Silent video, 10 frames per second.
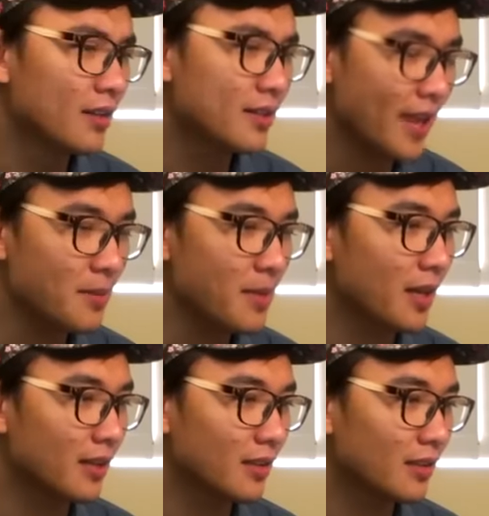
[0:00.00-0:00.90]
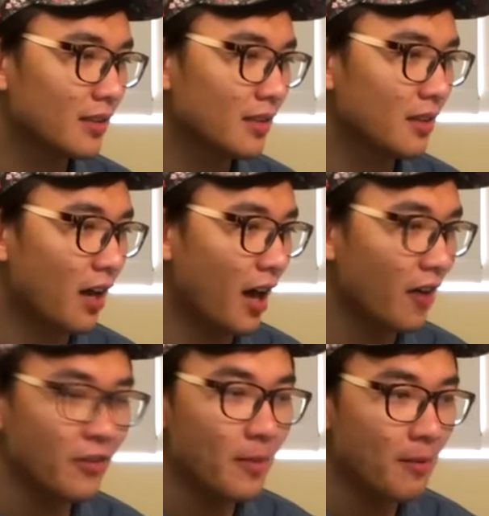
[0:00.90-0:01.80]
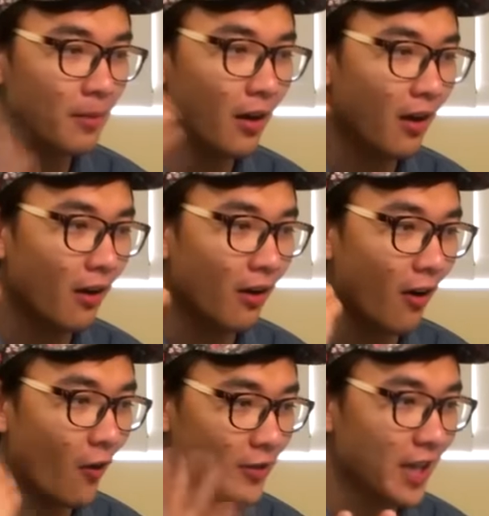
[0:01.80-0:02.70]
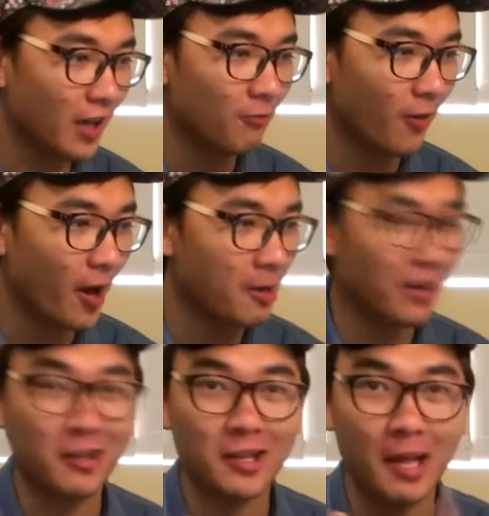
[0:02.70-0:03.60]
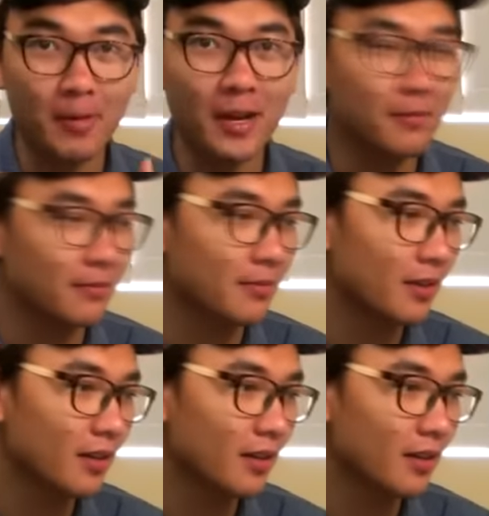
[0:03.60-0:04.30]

Damn it. I remember all the other five except him.